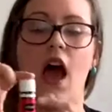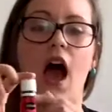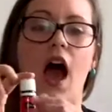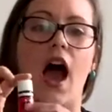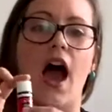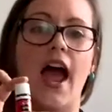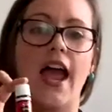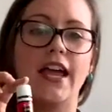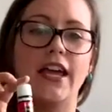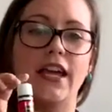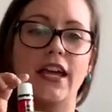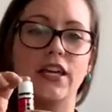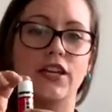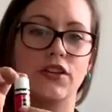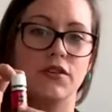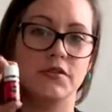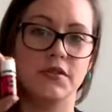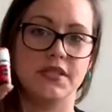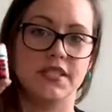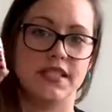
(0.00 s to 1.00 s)
I
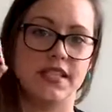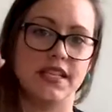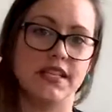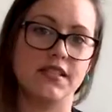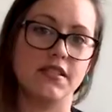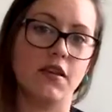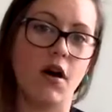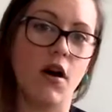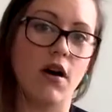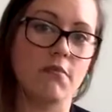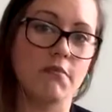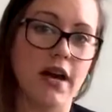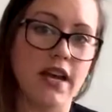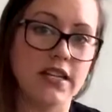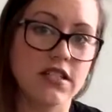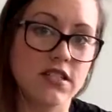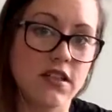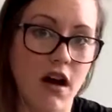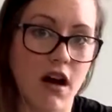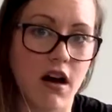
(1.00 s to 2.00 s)
use this on my
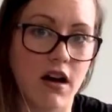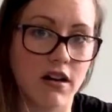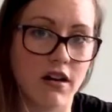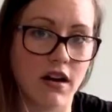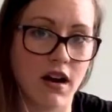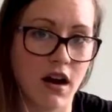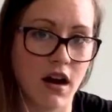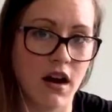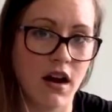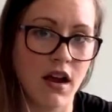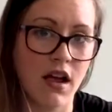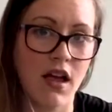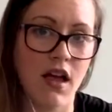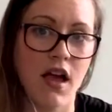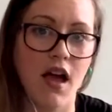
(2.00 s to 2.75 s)
daughter.